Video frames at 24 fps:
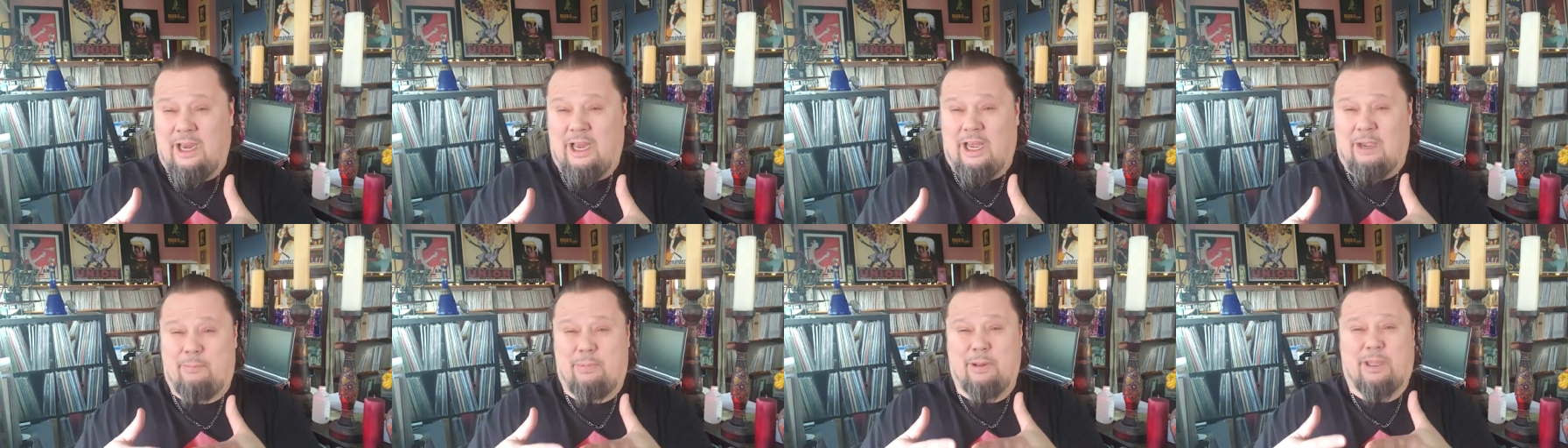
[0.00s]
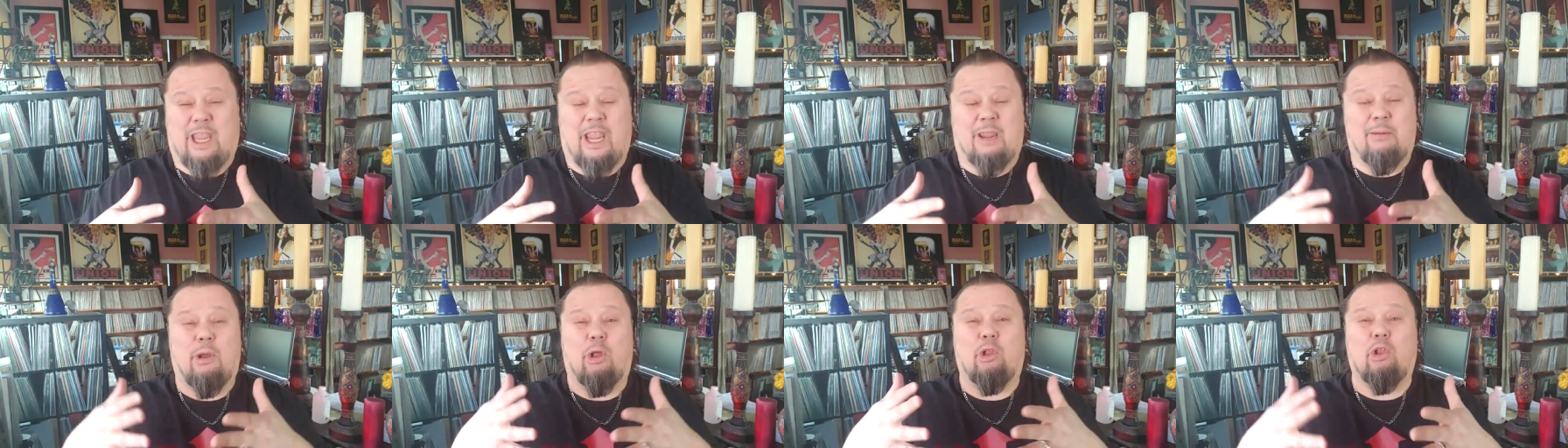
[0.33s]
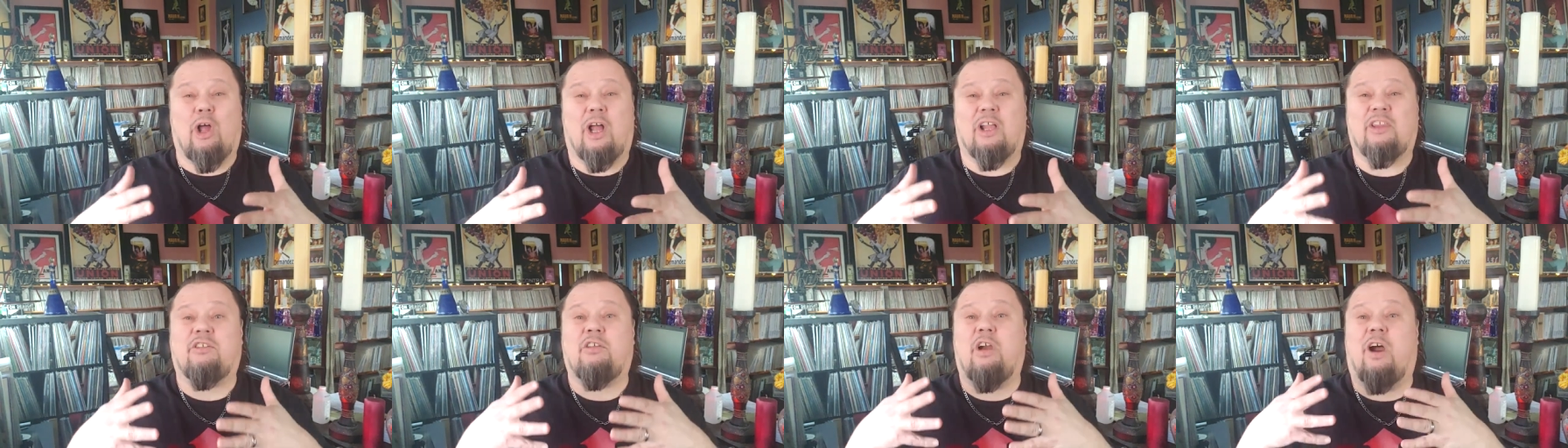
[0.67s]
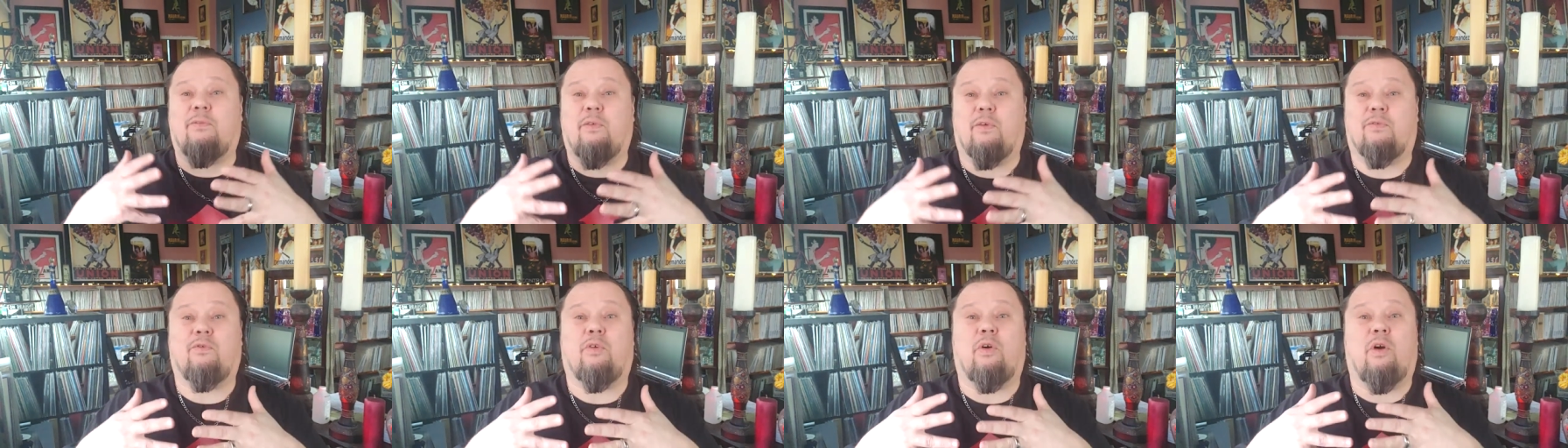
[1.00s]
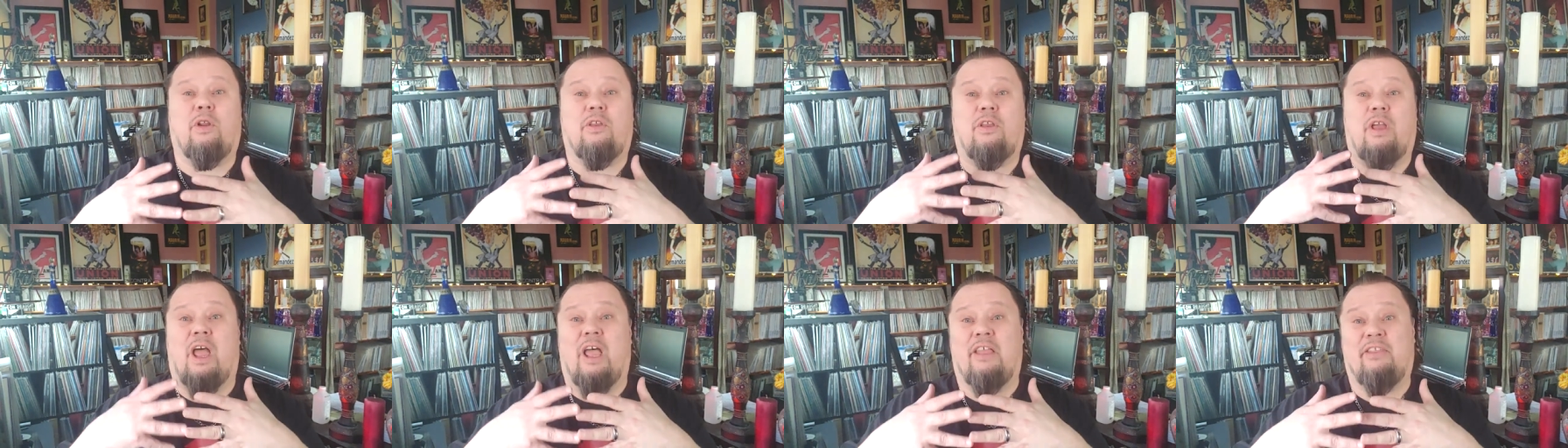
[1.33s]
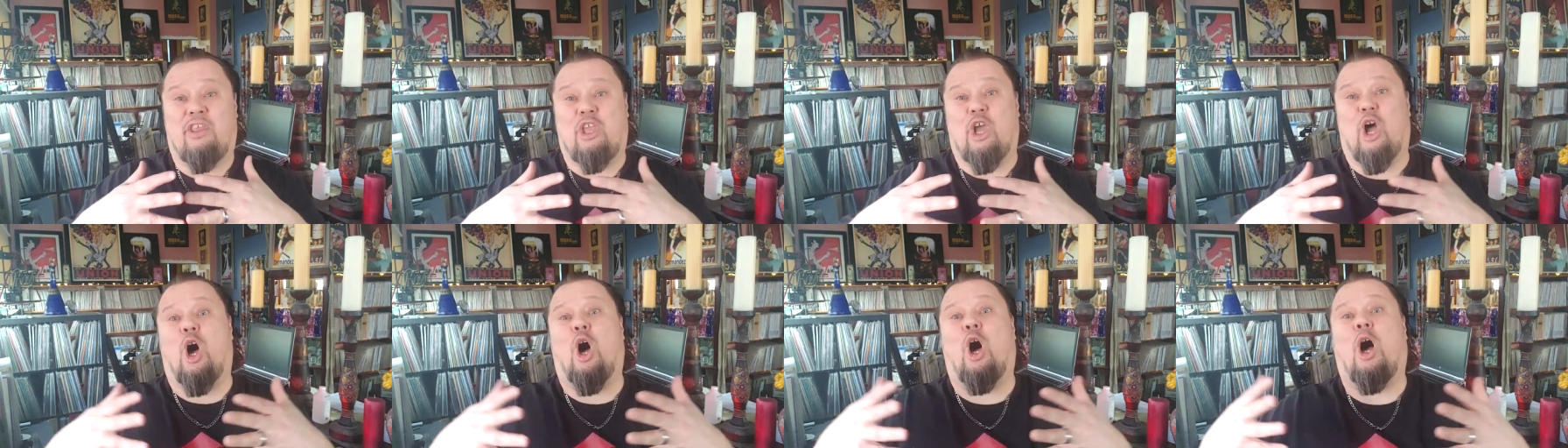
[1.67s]
it became a lot tougher for
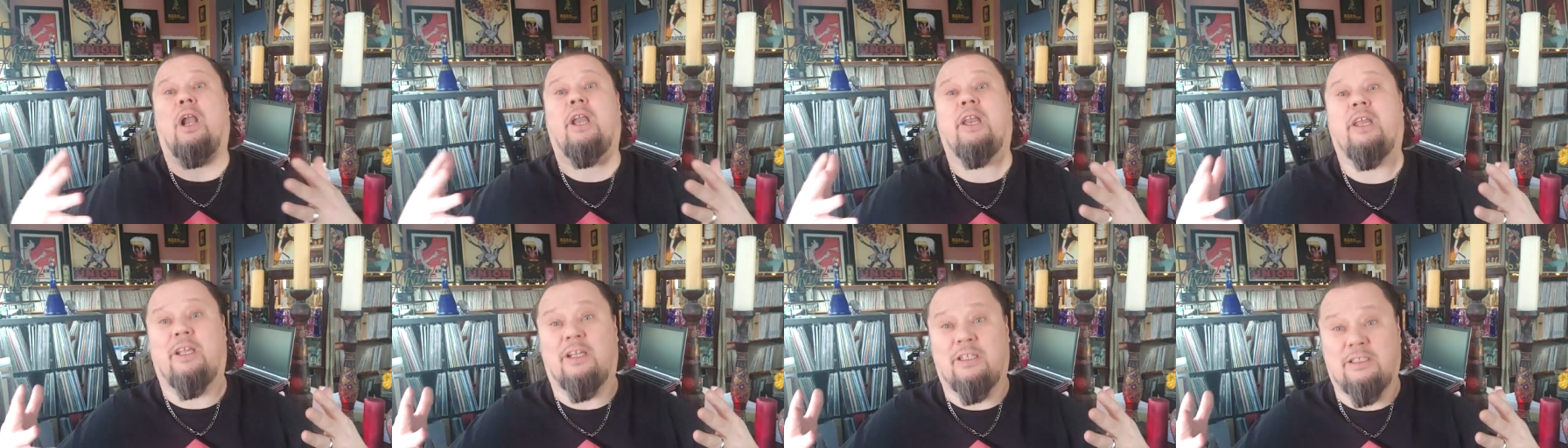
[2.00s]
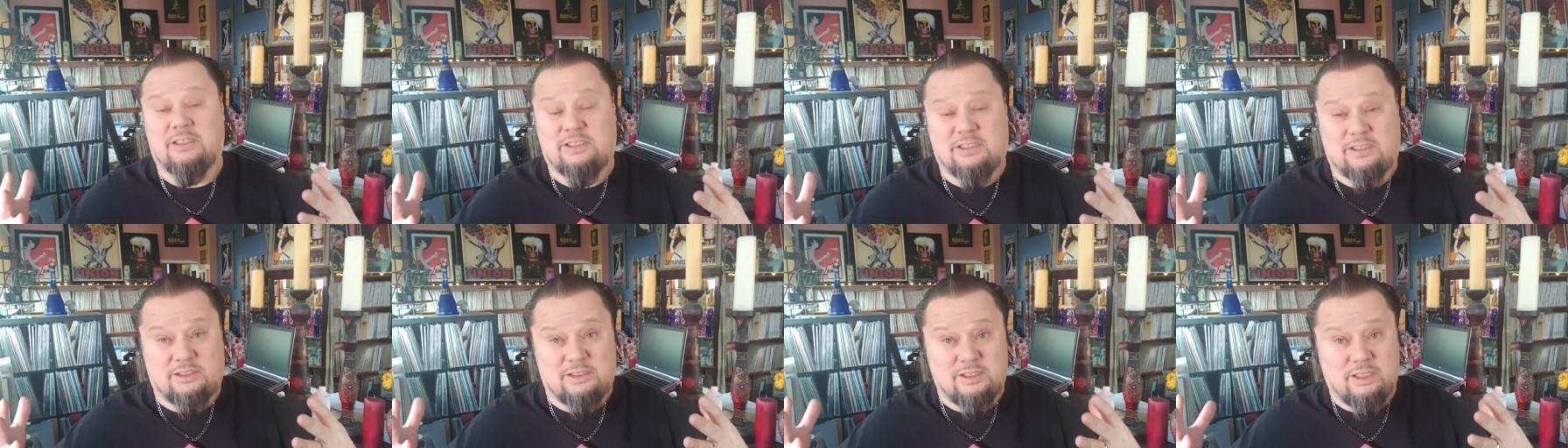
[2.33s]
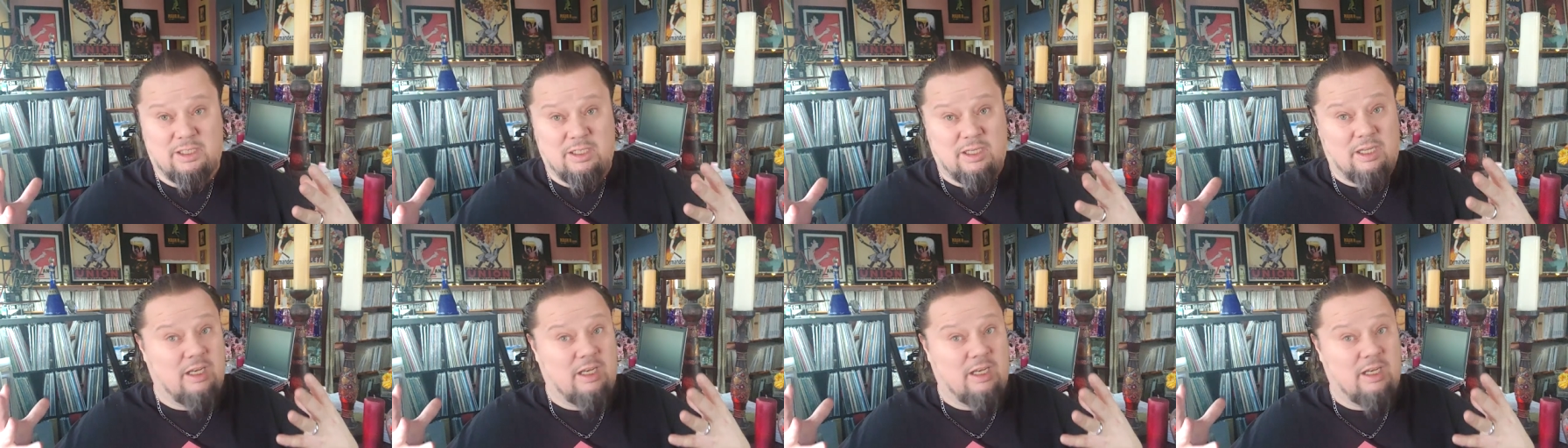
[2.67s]
the audience